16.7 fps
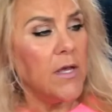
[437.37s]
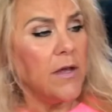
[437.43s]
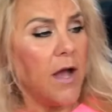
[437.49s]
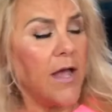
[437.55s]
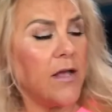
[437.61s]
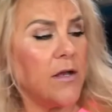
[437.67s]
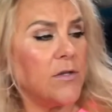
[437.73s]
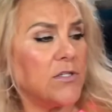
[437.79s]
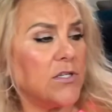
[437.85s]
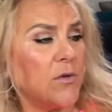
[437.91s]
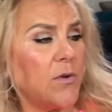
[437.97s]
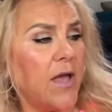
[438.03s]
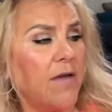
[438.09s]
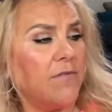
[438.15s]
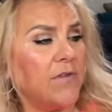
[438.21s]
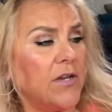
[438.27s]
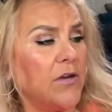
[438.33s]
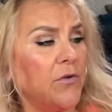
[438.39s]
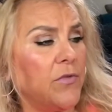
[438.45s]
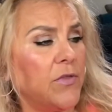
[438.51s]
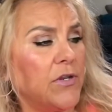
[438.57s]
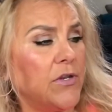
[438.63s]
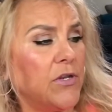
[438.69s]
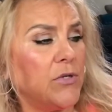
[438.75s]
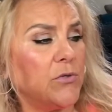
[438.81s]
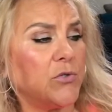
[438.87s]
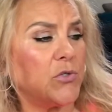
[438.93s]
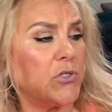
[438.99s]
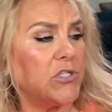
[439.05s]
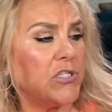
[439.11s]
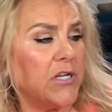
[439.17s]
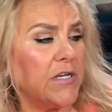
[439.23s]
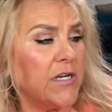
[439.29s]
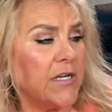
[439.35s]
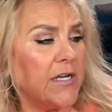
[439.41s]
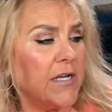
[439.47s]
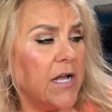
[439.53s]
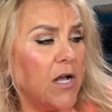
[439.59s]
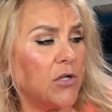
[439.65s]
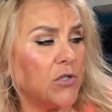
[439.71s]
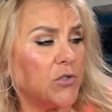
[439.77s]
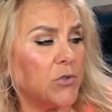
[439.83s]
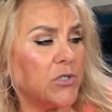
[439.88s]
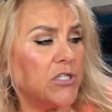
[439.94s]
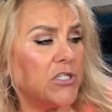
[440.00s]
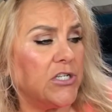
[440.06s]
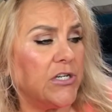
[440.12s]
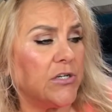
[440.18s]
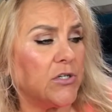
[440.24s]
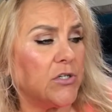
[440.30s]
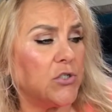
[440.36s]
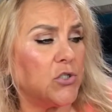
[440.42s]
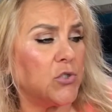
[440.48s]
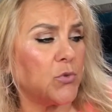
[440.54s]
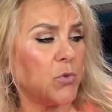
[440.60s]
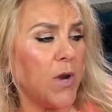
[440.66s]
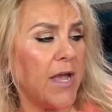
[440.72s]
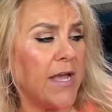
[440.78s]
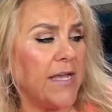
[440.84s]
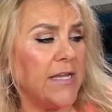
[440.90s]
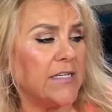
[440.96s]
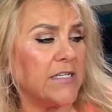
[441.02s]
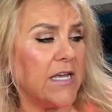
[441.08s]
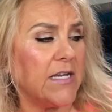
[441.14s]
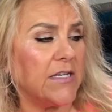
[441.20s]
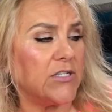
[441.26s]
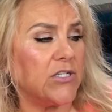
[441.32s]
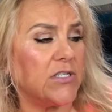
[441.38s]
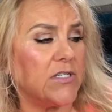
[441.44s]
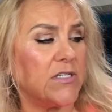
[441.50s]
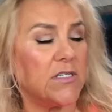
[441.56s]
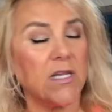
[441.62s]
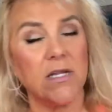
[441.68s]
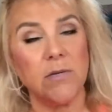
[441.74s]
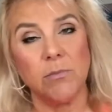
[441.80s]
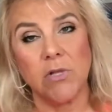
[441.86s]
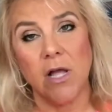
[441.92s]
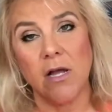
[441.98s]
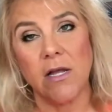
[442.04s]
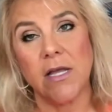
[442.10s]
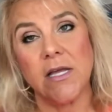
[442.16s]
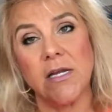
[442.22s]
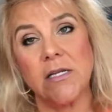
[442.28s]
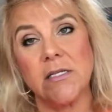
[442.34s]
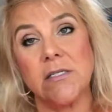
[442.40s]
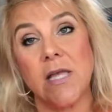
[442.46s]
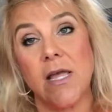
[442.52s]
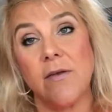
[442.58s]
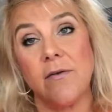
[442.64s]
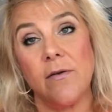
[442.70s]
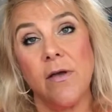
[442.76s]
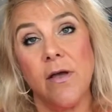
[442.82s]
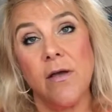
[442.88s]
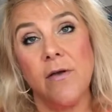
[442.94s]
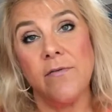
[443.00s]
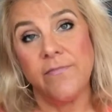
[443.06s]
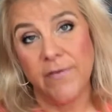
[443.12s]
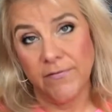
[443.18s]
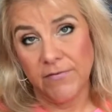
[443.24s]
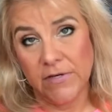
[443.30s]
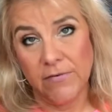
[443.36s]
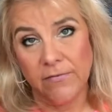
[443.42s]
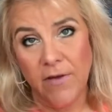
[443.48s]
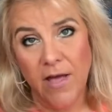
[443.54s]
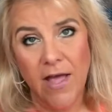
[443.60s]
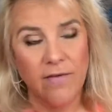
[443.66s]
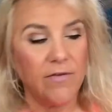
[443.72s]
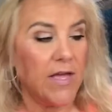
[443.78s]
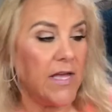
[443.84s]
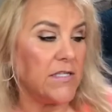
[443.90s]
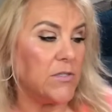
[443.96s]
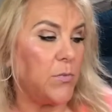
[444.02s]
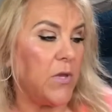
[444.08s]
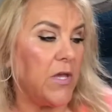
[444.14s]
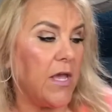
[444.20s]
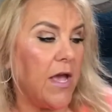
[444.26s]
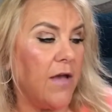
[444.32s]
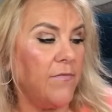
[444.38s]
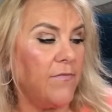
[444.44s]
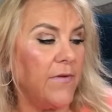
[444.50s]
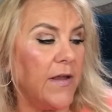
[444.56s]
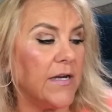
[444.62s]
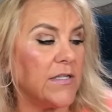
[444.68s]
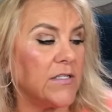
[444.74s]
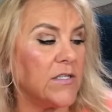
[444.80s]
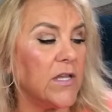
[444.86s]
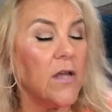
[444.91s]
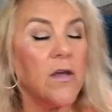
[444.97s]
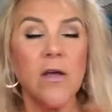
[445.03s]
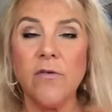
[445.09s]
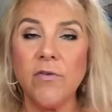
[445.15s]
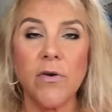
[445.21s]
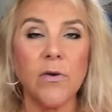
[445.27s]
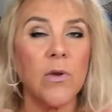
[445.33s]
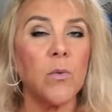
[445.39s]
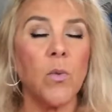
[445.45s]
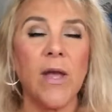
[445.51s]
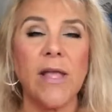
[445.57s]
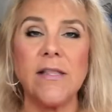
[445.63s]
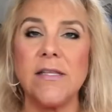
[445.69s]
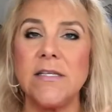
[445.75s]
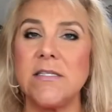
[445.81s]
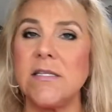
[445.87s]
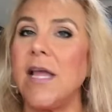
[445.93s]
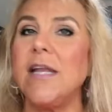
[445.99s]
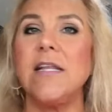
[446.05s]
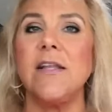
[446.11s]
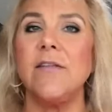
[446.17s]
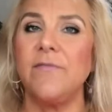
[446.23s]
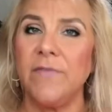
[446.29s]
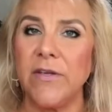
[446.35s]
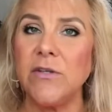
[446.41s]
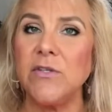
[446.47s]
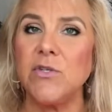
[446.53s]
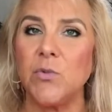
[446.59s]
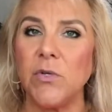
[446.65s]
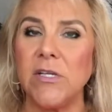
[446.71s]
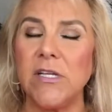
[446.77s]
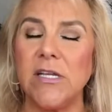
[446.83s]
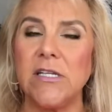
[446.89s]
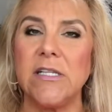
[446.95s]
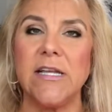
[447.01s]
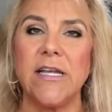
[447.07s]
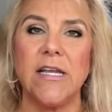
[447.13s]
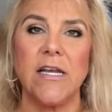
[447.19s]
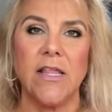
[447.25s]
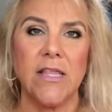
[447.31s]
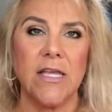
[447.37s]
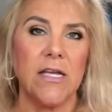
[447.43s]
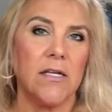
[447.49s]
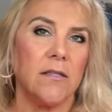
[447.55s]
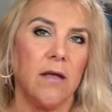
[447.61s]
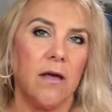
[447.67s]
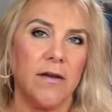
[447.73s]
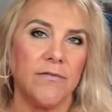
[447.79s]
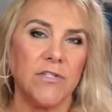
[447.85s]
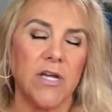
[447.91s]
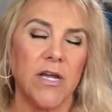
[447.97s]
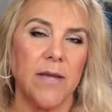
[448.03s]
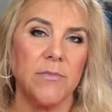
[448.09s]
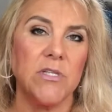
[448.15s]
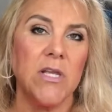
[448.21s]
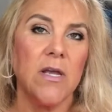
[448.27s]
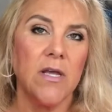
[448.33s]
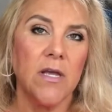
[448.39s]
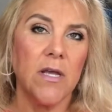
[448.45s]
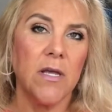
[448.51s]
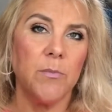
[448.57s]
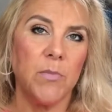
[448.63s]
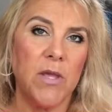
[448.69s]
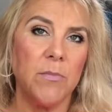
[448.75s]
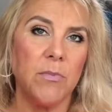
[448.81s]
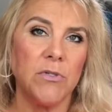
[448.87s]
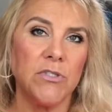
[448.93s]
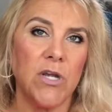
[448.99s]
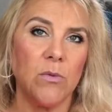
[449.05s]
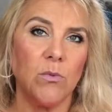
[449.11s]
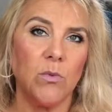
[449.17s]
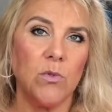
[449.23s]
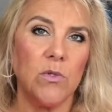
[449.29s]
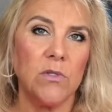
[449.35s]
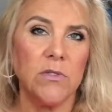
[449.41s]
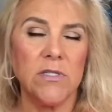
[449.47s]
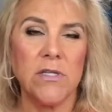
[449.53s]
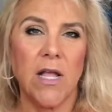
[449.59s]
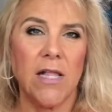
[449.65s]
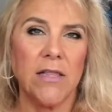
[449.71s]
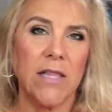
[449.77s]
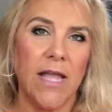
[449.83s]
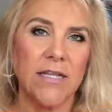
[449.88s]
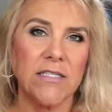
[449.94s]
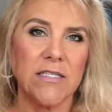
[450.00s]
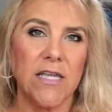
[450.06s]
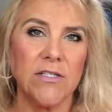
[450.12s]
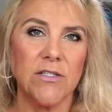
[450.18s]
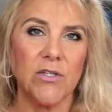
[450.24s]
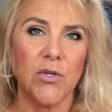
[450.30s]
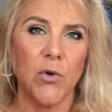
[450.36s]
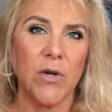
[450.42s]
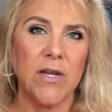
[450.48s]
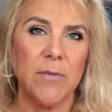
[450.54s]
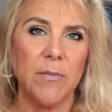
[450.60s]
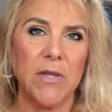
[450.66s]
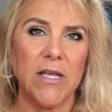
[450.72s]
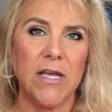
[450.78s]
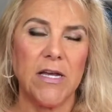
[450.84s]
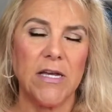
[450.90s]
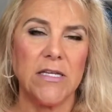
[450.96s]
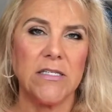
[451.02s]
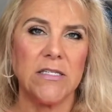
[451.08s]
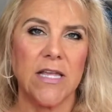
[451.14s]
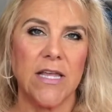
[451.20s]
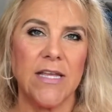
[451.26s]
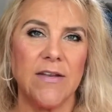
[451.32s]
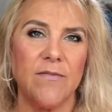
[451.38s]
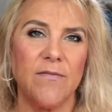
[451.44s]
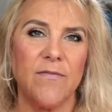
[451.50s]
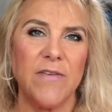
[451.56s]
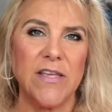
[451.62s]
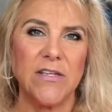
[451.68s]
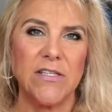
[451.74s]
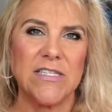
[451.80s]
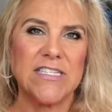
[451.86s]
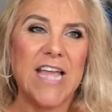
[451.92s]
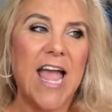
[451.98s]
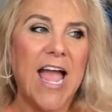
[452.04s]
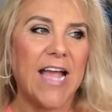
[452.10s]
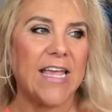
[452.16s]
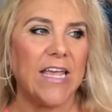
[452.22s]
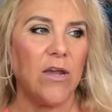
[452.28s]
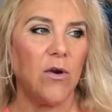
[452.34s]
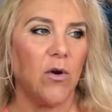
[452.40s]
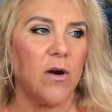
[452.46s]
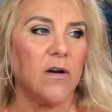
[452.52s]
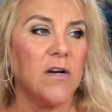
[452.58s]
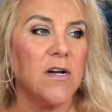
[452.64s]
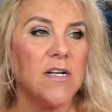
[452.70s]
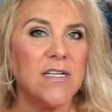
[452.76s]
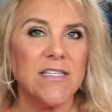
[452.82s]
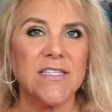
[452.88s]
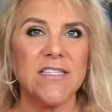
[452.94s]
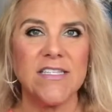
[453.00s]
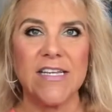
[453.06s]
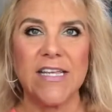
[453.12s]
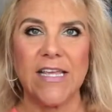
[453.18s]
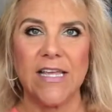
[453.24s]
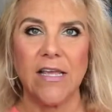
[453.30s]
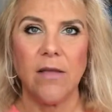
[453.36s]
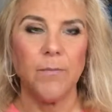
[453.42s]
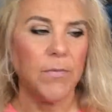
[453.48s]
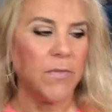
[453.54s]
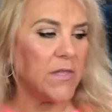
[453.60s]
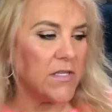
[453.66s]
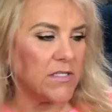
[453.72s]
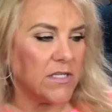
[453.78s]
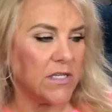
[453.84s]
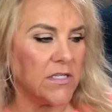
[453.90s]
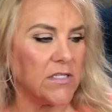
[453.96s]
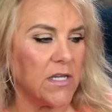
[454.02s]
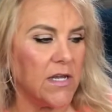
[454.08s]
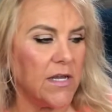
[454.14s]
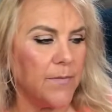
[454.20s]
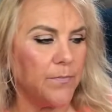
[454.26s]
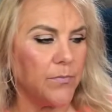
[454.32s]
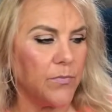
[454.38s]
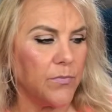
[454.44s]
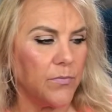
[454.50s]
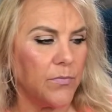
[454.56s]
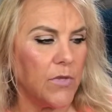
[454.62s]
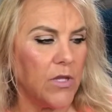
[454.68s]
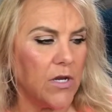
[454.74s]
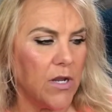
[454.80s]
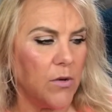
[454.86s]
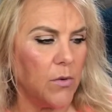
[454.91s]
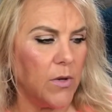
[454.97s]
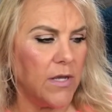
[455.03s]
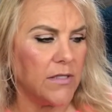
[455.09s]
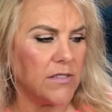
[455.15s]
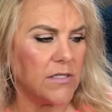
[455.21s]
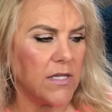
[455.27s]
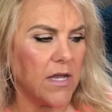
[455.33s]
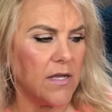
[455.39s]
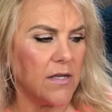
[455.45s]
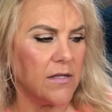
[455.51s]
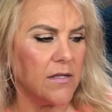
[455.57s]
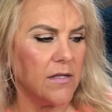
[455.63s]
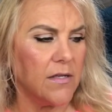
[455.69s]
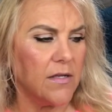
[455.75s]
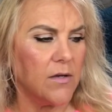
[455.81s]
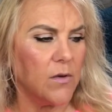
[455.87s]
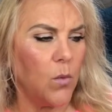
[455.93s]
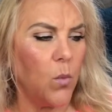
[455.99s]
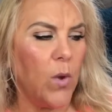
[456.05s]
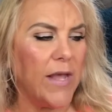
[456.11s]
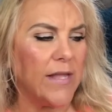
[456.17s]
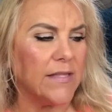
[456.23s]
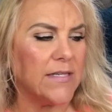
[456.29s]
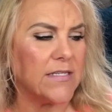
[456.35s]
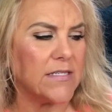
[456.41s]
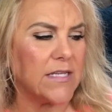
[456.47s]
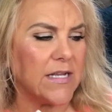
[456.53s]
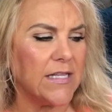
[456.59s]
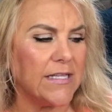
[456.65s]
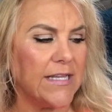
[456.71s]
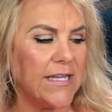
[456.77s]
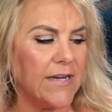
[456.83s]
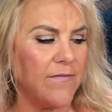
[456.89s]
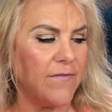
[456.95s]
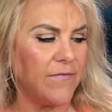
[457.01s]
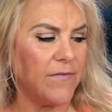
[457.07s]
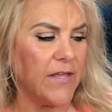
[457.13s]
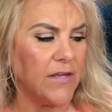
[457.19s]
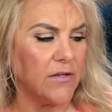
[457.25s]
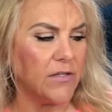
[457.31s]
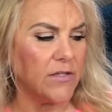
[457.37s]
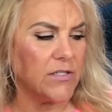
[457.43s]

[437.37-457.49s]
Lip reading: I also have in here the Neutrogena Ultra Sheer Dry Touch Sunblock. It is a 55 SPF, and it's very weightless and it feels really clean. I think a lot of times people not like sunscreen because it feels tacky or sticky. This is you know, it's a weightless, clean feel.